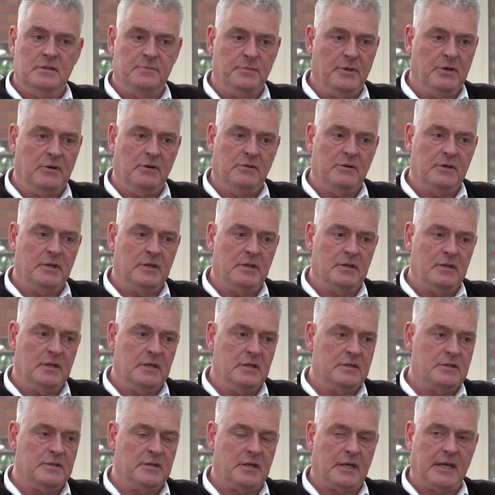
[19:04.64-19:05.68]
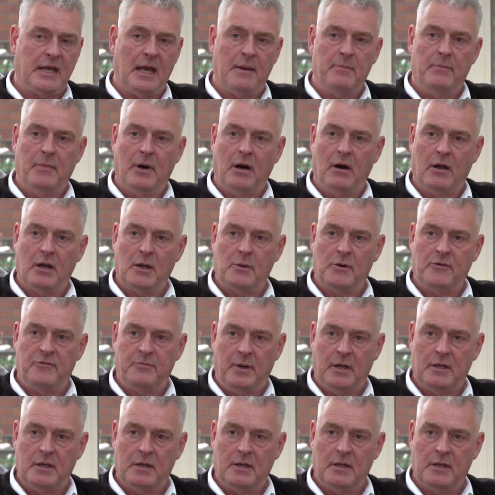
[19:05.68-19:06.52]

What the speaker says: He's boring. He's the Ken Barlow of